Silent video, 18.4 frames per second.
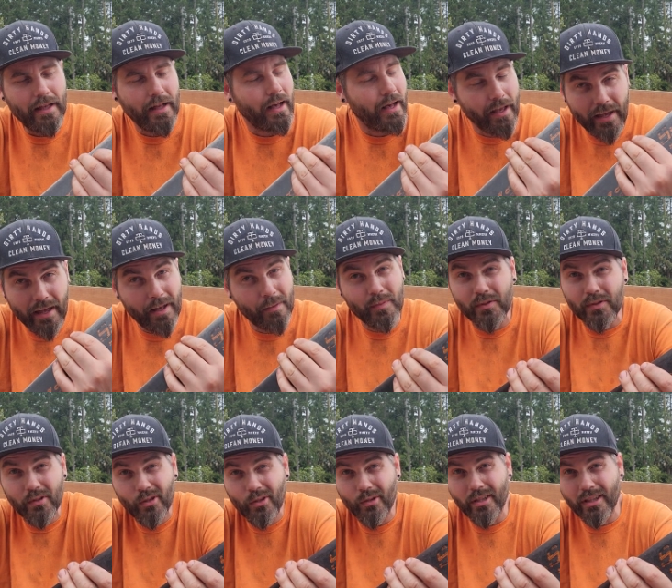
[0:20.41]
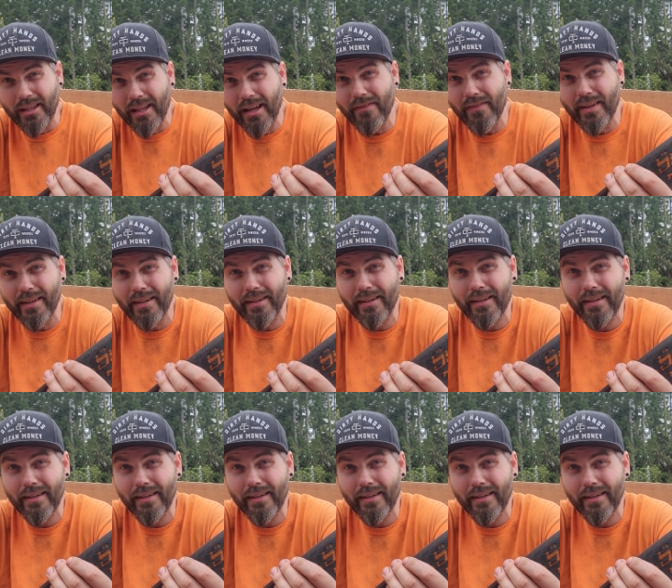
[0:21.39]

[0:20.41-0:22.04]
I absolutely love it.